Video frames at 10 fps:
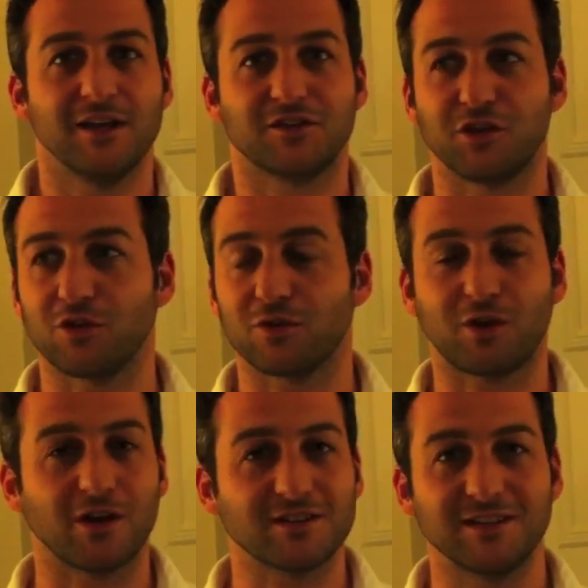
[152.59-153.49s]
So you're
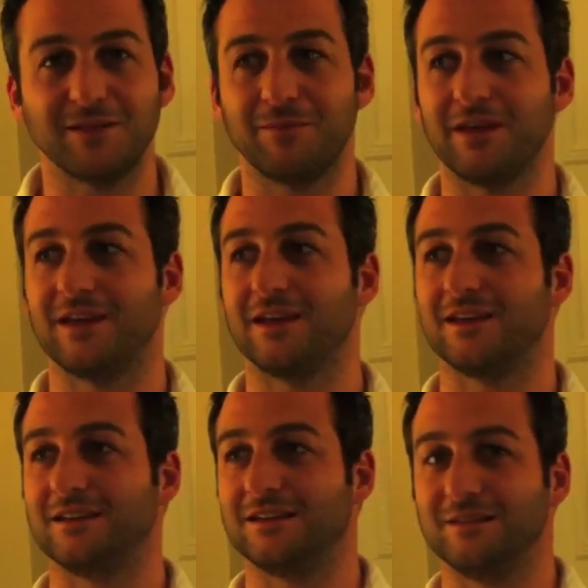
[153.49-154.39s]
constantly
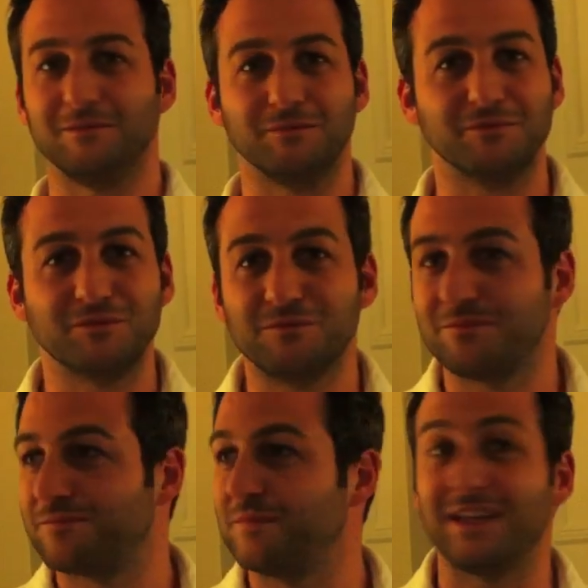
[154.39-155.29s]
being
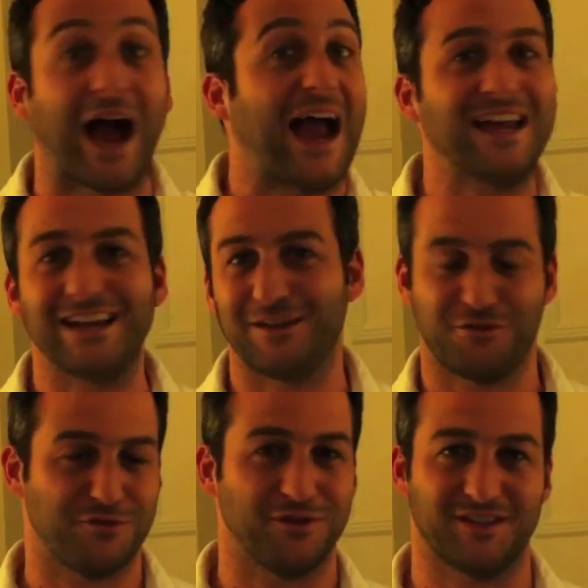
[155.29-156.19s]
guided
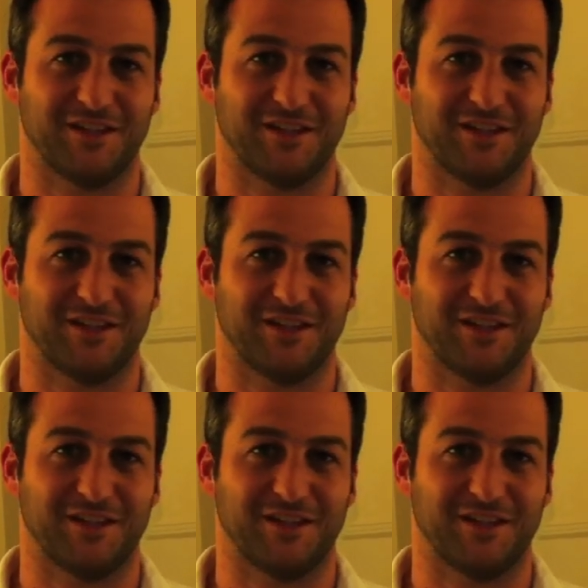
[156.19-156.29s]
through this